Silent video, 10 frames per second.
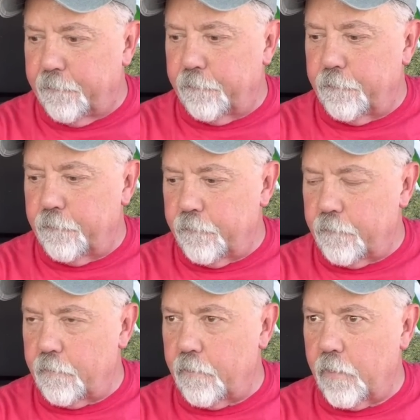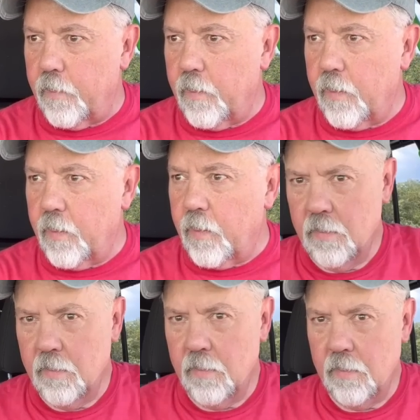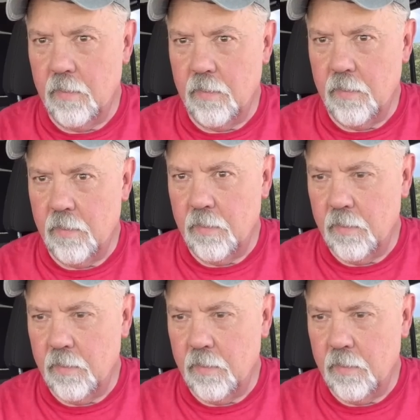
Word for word: seventy-three,